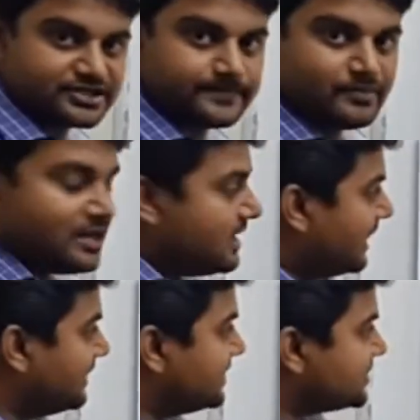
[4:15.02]
process.
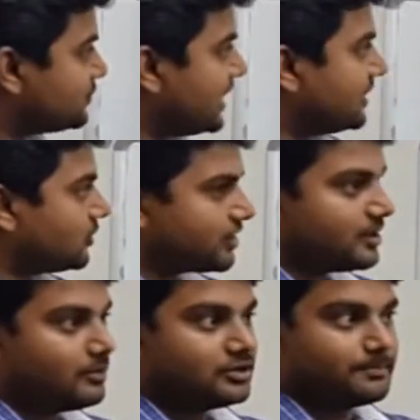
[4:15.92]
In this, we are
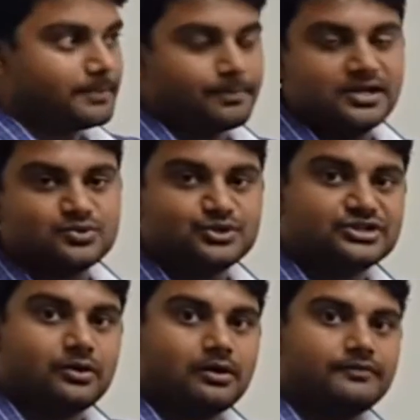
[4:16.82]
talking about the people
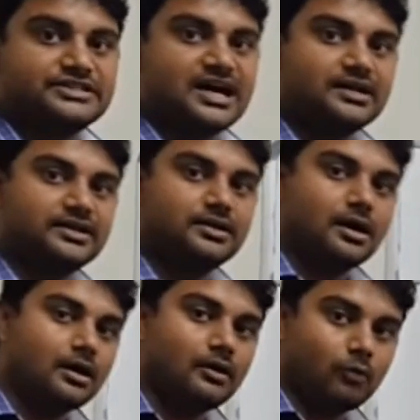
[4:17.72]
which are
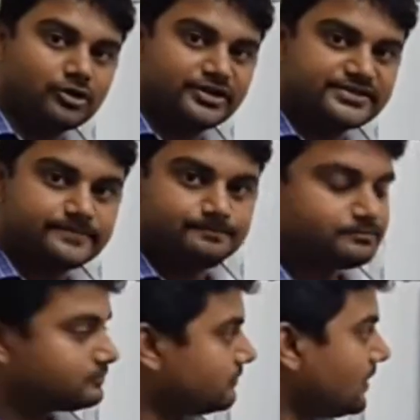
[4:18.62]
the voters.
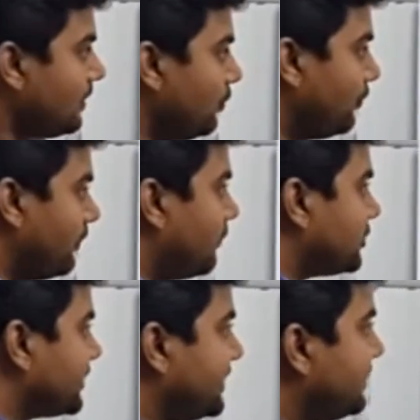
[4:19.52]

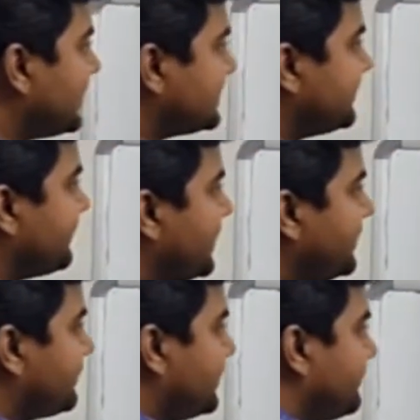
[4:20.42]
Voter can be classified
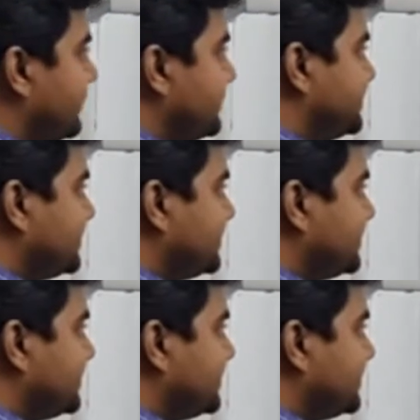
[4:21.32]
in different